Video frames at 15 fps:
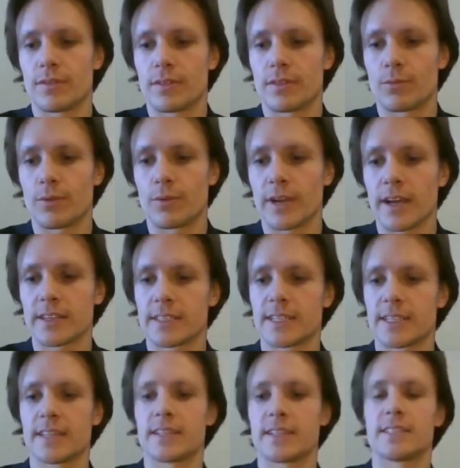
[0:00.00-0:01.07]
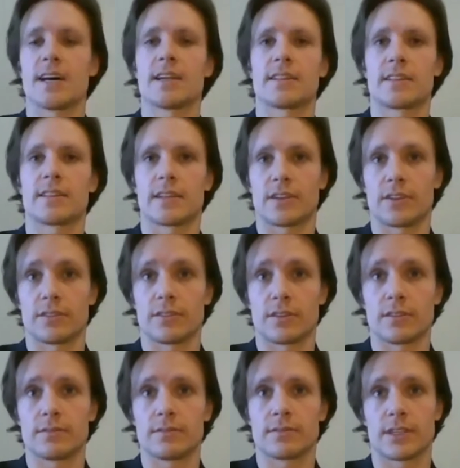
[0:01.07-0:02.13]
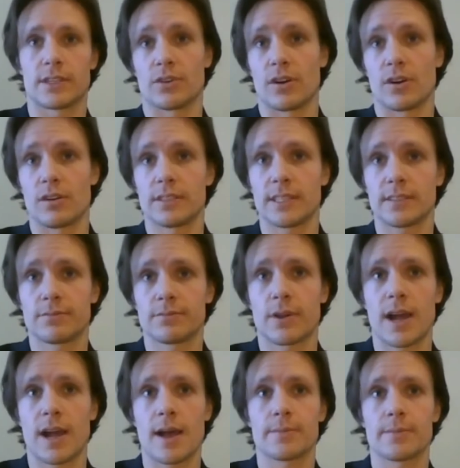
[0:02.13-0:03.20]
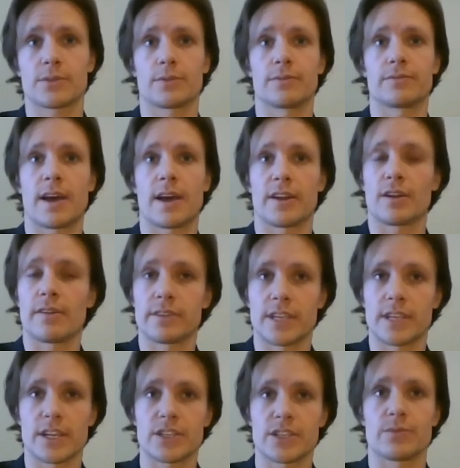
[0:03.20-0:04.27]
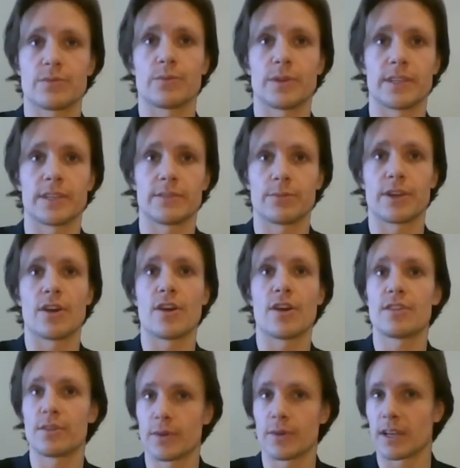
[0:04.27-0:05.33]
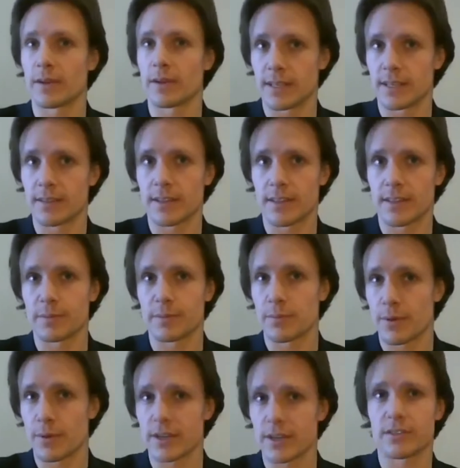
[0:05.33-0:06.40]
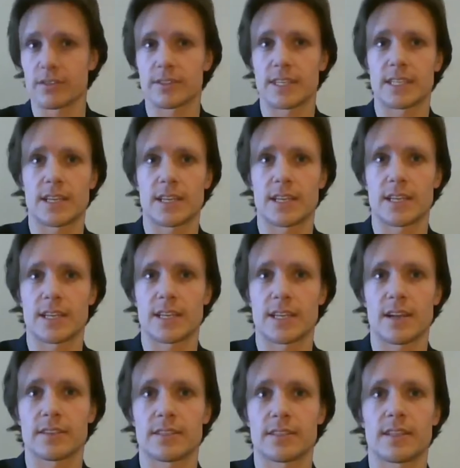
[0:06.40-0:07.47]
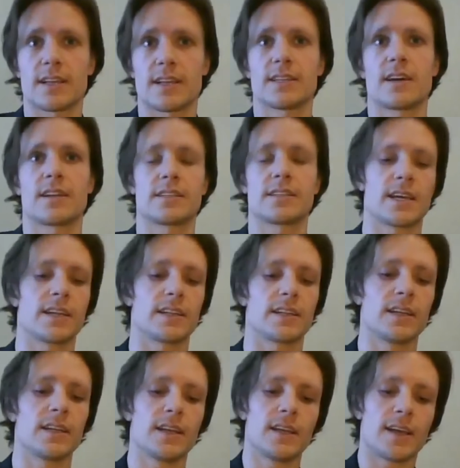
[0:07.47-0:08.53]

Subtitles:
we understand the data that you're holding. Perhaps we've had a conversation, and we know that there'll be personal details in that data set, and